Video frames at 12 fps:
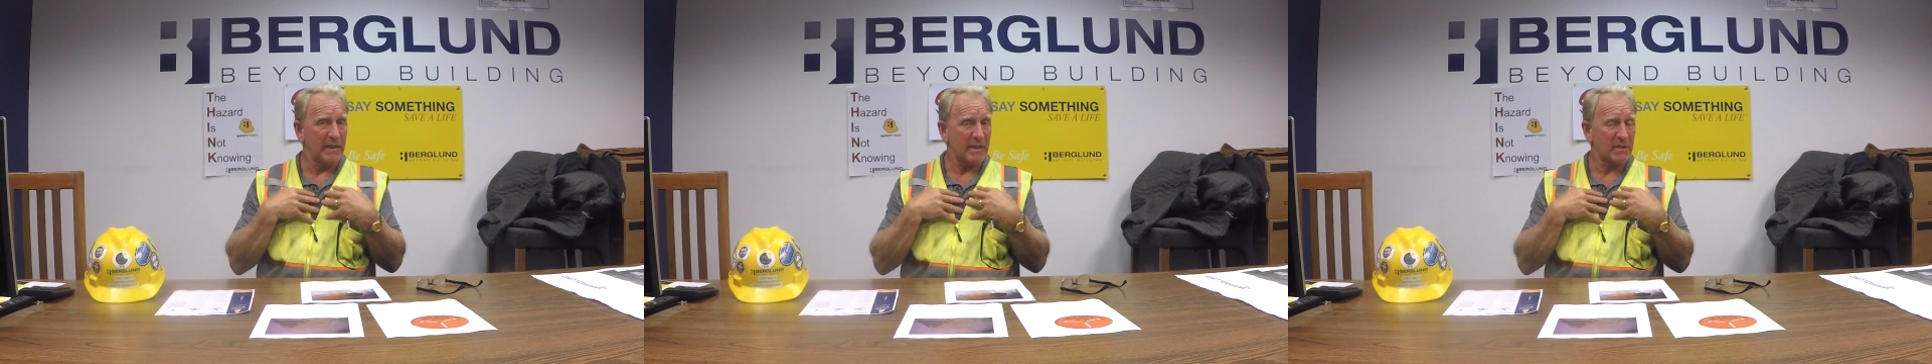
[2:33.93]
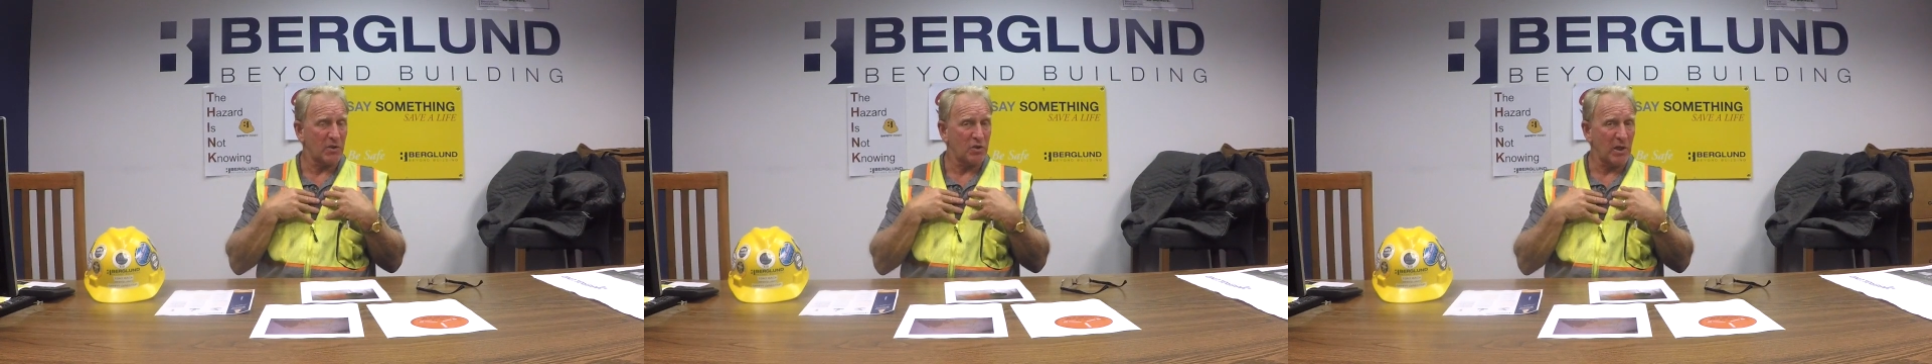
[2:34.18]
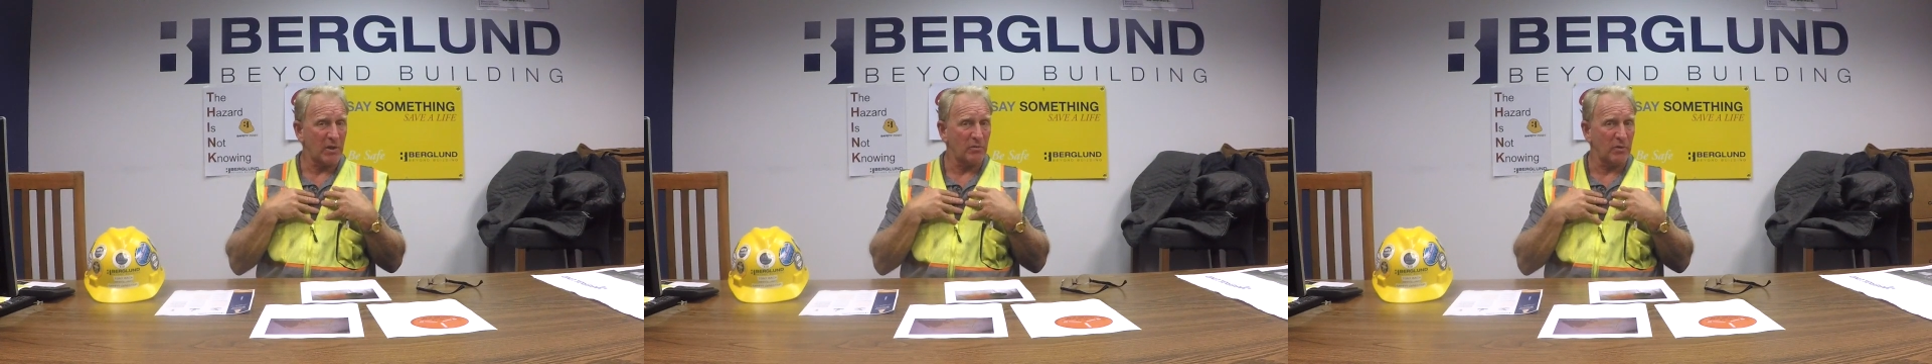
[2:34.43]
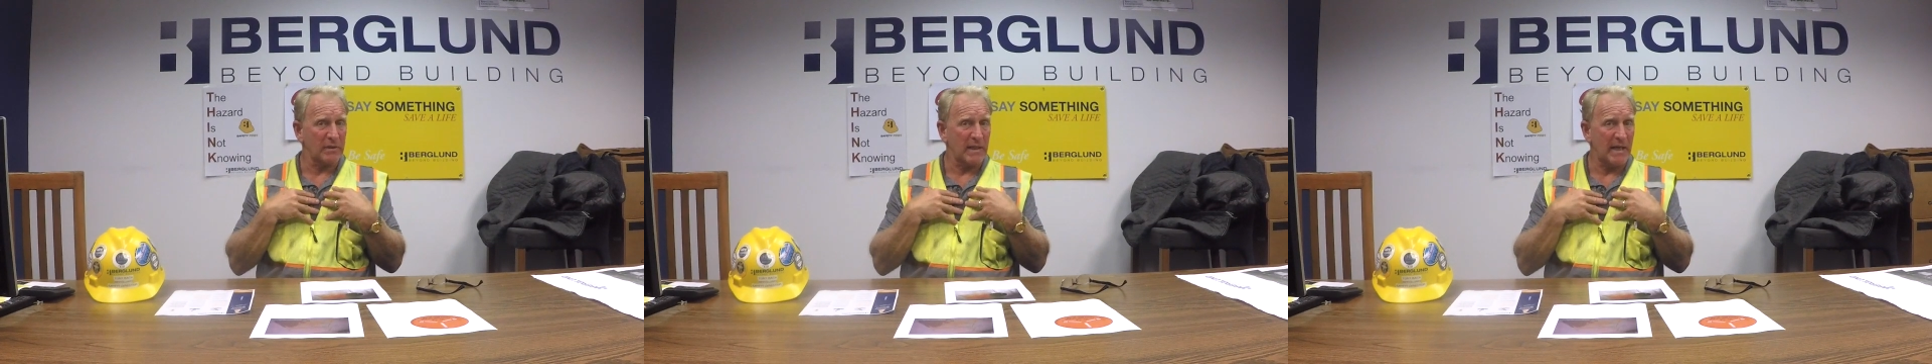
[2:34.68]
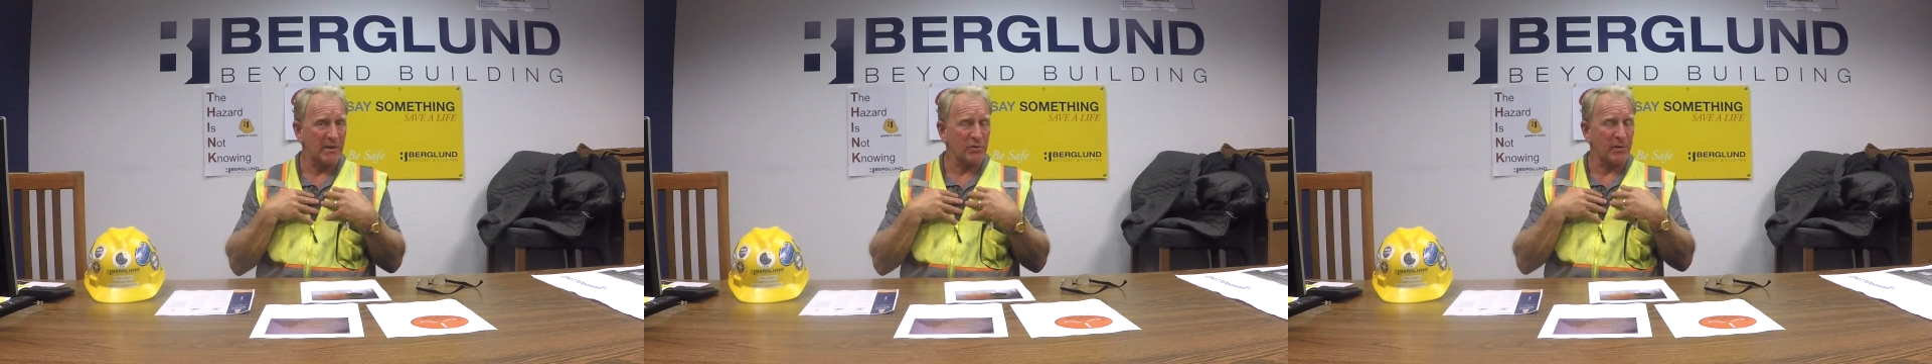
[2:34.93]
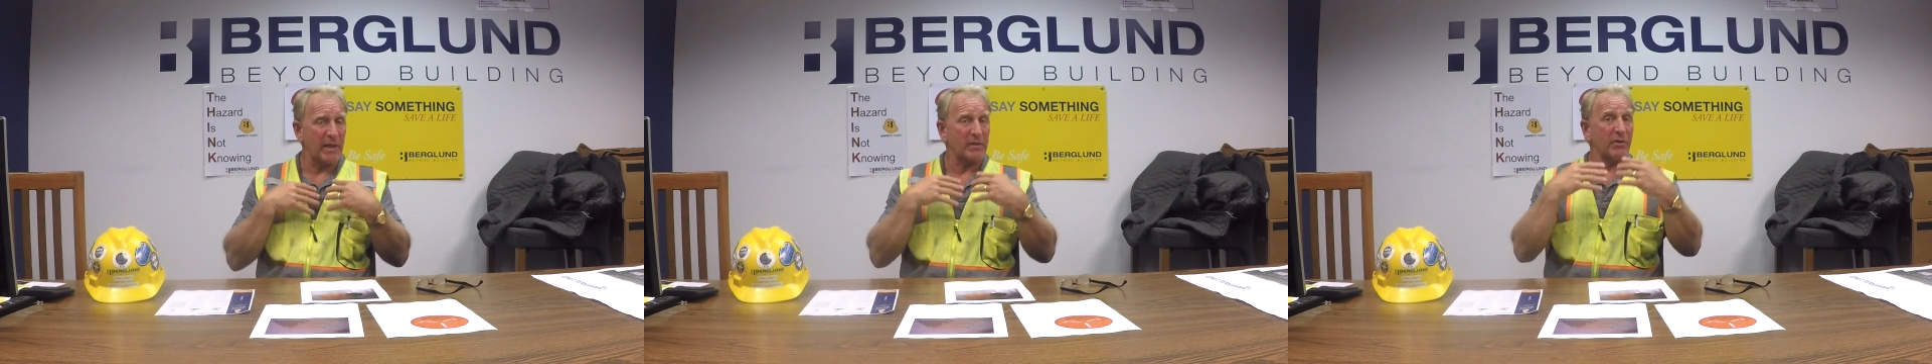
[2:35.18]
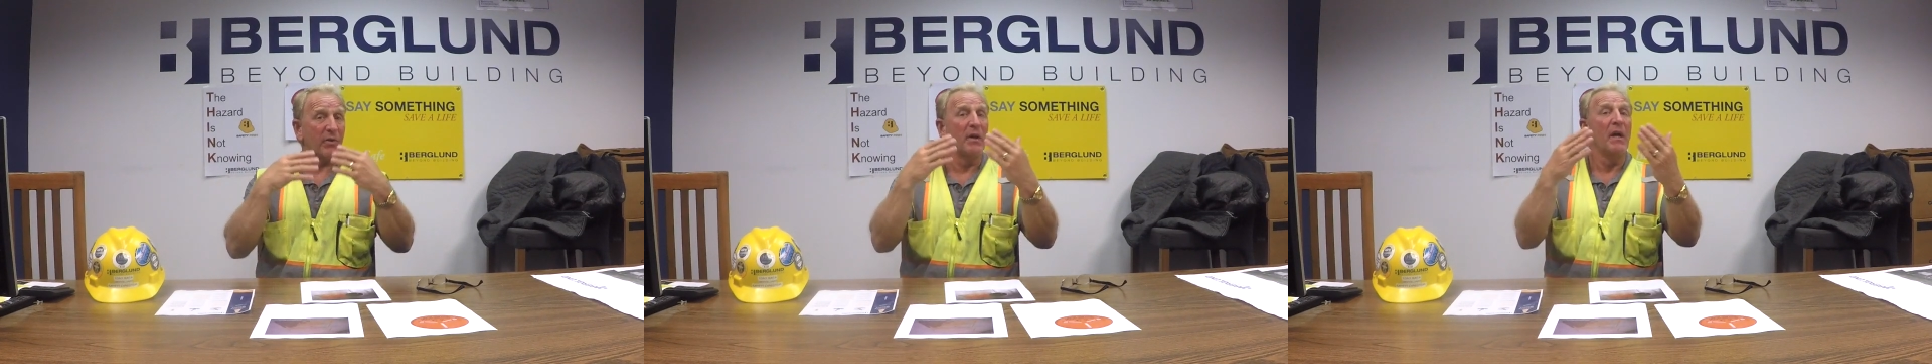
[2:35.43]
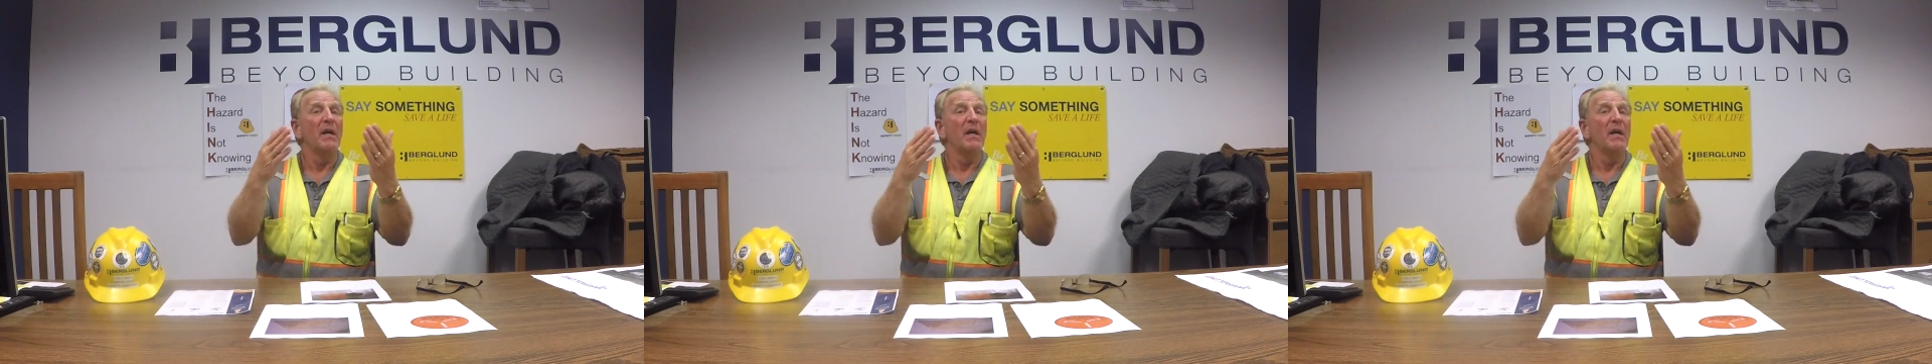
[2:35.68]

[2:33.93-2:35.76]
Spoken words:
as a general contractor